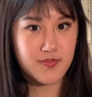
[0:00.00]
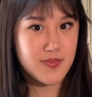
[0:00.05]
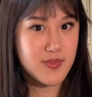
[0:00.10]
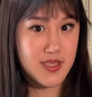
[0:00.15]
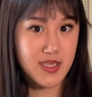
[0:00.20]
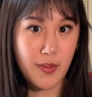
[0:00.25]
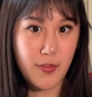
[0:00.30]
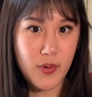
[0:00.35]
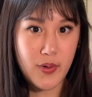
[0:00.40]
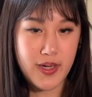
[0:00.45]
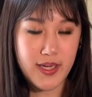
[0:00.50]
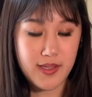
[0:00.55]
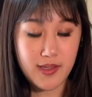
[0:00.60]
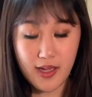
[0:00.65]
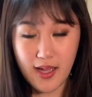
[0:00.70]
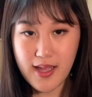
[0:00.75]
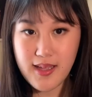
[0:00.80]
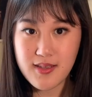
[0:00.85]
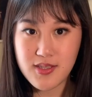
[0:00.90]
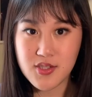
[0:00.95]

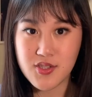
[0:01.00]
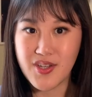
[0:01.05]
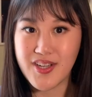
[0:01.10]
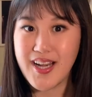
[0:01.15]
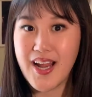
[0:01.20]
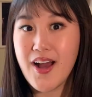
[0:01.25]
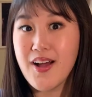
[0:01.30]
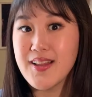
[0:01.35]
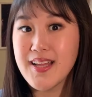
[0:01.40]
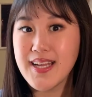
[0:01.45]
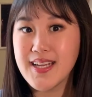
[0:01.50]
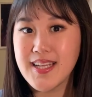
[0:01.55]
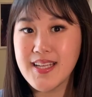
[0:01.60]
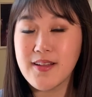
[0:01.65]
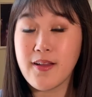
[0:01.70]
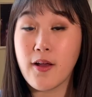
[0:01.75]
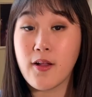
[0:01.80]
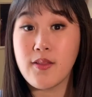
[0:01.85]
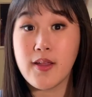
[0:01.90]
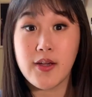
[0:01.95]
summary: start
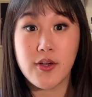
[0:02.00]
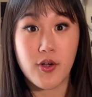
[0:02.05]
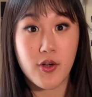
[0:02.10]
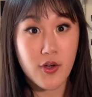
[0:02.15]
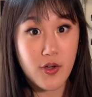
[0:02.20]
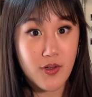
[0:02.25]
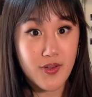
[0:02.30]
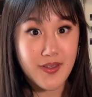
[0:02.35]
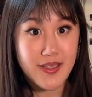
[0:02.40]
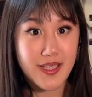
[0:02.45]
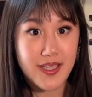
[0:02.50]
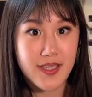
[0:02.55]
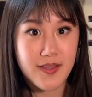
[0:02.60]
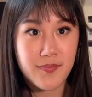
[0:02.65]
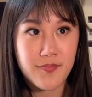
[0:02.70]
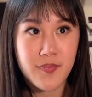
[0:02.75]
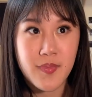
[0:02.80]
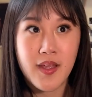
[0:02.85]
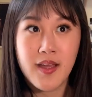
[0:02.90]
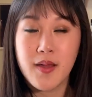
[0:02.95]
outlining, outline early,
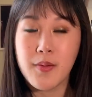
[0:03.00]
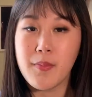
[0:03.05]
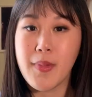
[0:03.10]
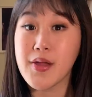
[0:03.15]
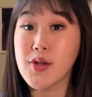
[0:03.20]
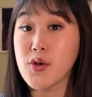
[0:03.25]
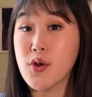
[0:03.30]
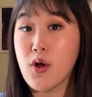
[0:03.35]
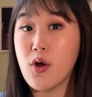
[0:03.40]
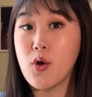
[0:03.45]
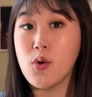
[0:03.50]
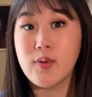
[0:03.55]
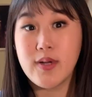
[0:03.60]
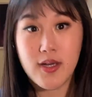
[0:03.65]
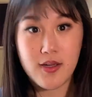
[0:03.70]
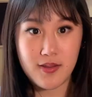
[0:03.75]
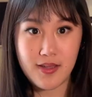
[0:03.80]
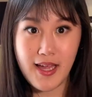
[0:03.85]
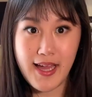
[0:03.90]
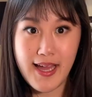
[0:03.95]
make your own
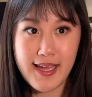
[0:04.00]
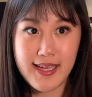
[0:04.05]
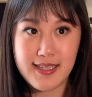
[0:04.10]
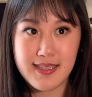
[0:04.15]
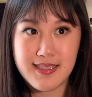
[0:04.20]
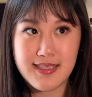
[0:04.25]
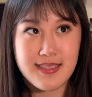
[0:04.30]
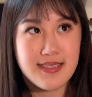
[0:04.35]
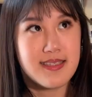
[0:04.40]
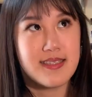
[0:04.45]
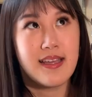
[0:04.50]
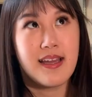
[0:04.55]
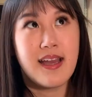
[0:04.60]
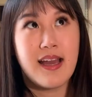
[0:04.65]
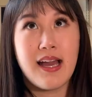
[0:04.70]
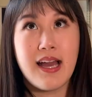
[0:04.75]
outlines,